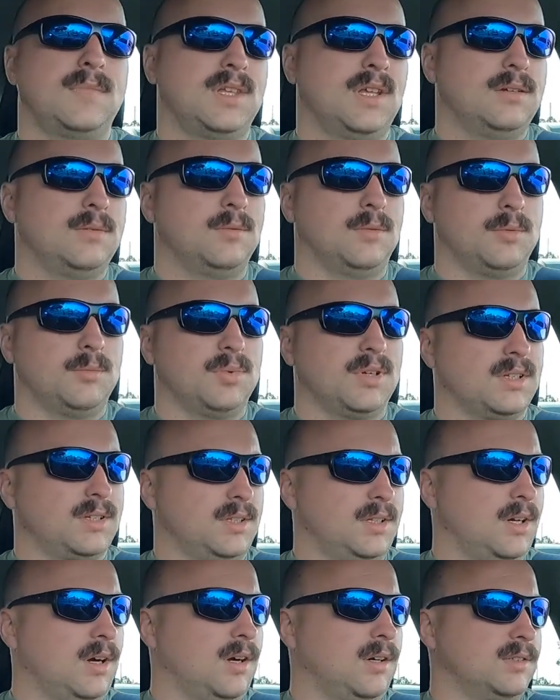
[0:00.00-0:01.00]
And we'll bring
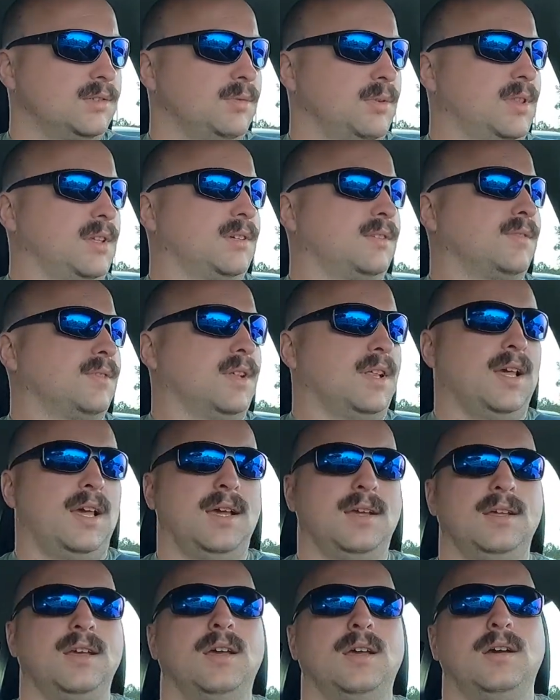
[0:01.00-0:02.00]
the dogs with us for
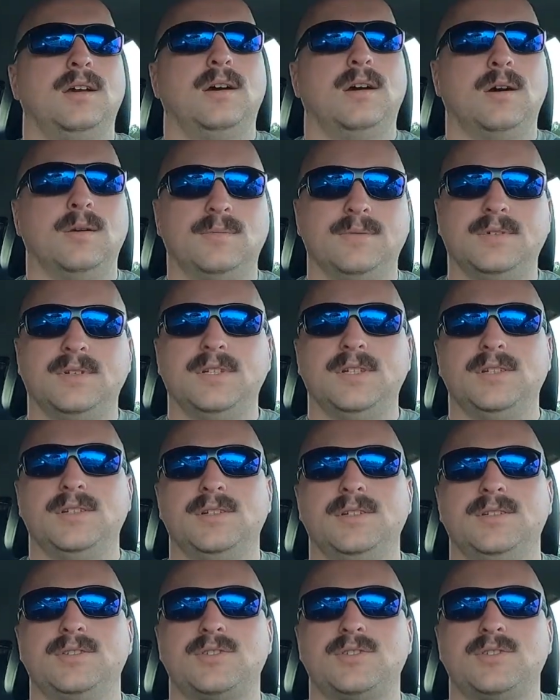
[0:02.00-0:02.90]
that. Hopefully